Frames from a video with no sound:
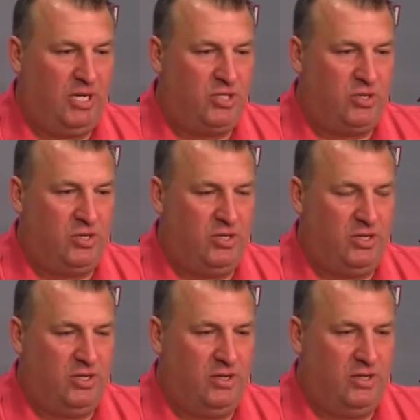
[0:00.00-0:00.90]
easier
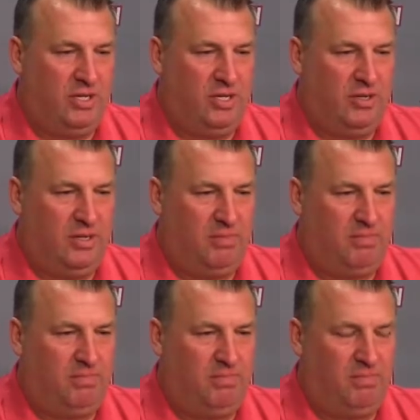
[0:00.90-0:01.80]
than
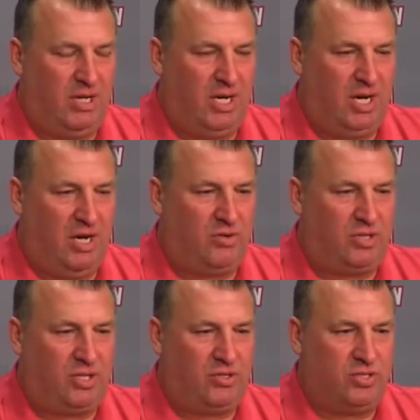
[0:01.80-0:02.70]
I don't
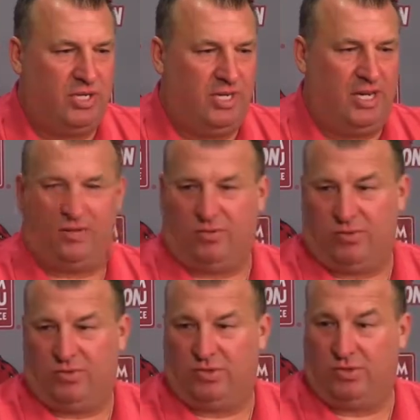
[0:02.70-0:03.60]
think there's any doubt of
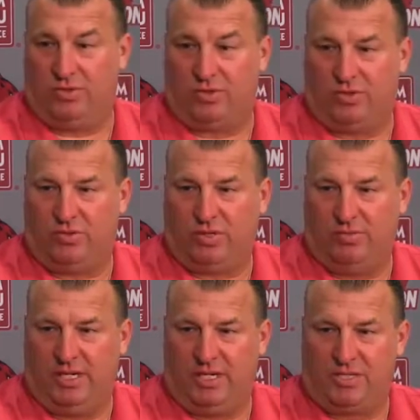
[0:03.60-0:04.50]
what we're doing. So, I
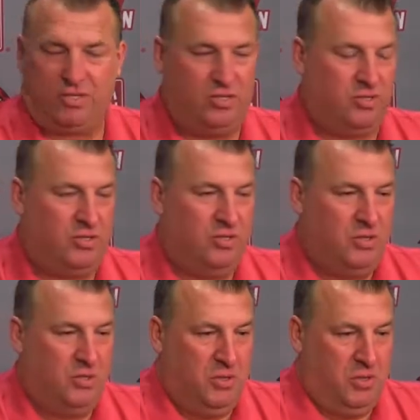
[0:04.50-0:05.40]
mean, that's just.
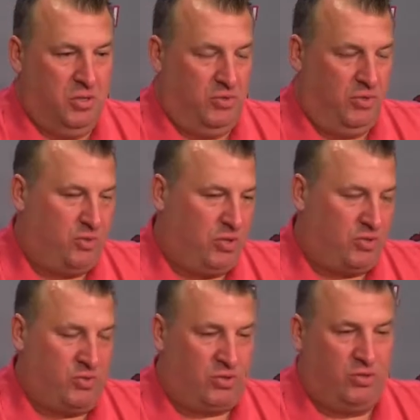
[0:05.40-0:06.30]
When you talk
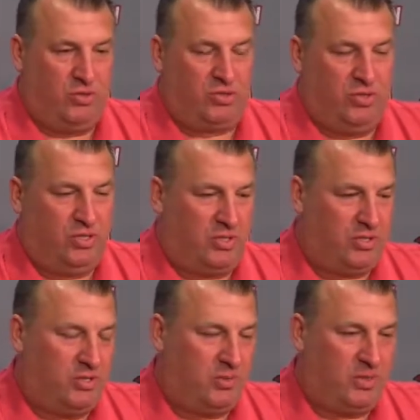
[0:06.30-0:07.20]
to recruits, when you talk
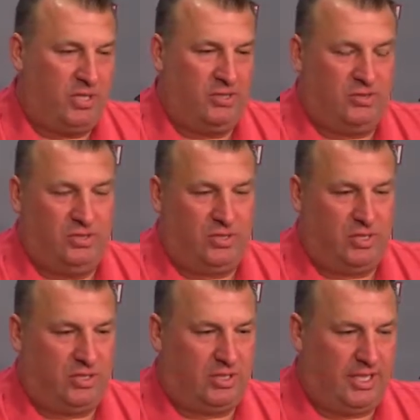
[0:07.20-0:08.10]
to the players, when you
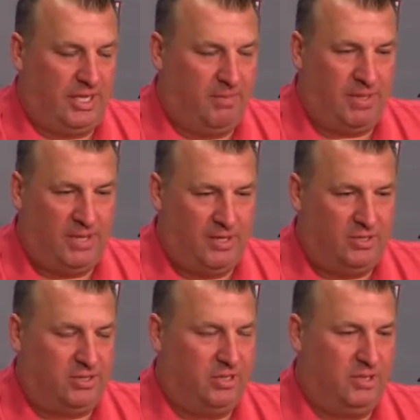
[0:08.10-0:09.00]
talk to the
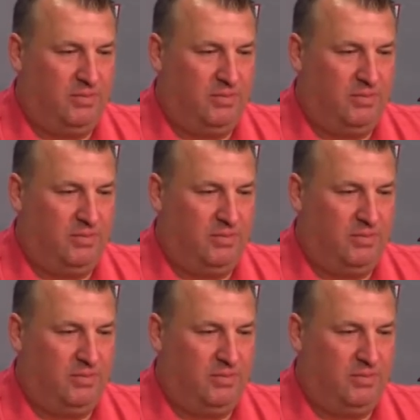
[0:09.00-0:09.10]
parents,